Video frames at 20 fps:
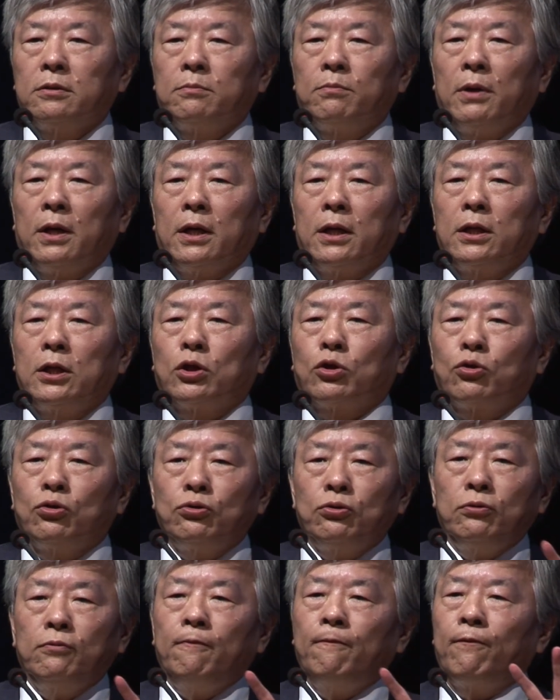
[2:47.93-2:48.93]
by
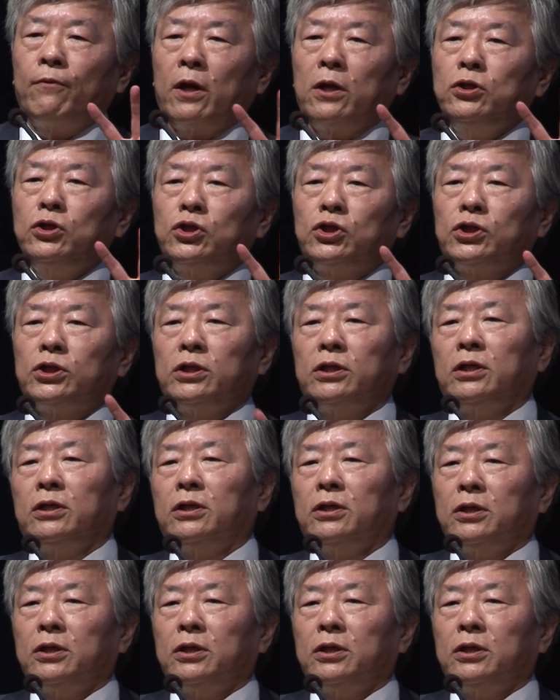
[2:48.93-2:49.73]
two French